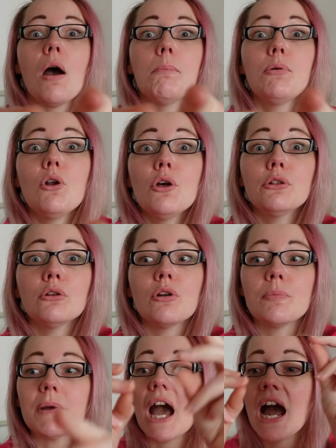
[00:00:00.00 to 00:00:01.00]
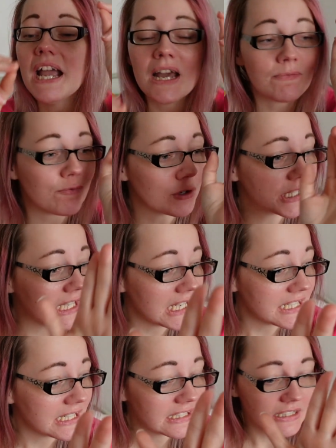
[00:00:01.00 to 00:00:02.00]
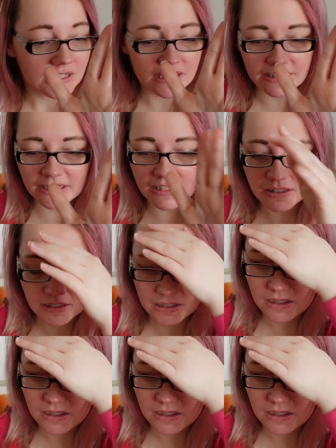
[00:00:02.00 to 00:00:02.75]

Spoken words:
plötulopi. I am forgetting the...